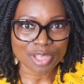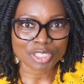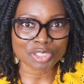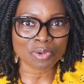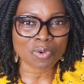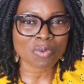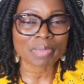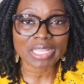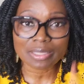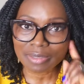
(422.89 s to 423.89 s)
So,
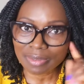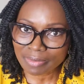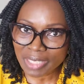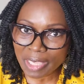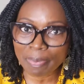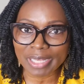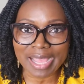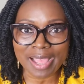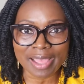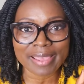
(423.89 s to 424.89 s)
but keep an
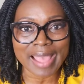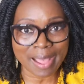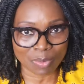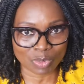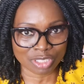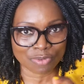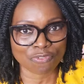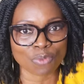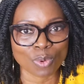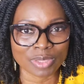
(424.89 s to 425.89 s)
eye out
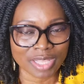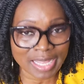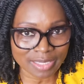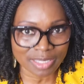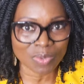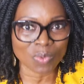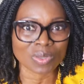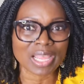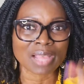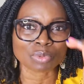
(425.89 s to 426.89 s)
for the
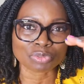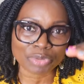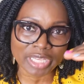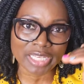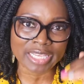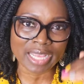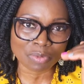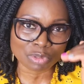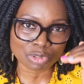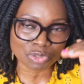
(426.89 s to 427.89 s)
article. I
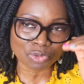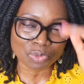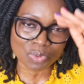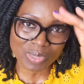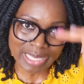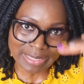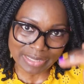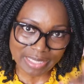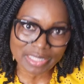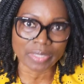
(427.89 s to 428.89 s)
would do a
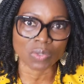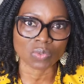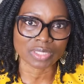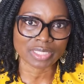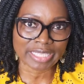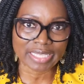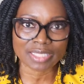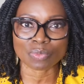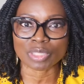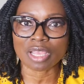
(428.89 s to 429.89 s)
detailed
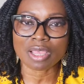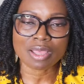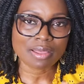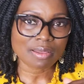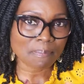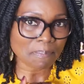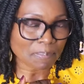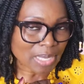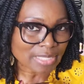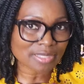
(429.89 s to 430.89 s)
list with
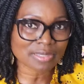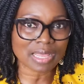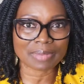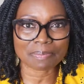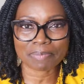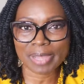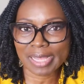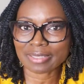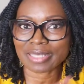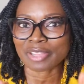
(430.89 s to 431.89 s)
pots and
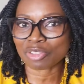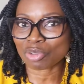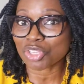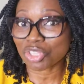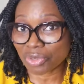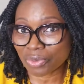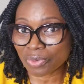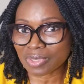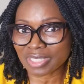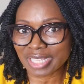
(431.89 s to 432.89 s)
pans that you can
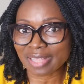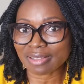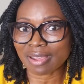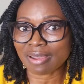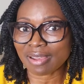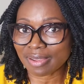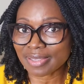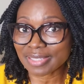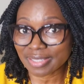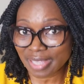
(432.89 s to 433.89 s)
use that are
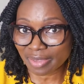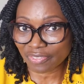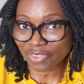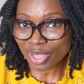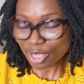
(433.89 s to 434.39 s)
safe.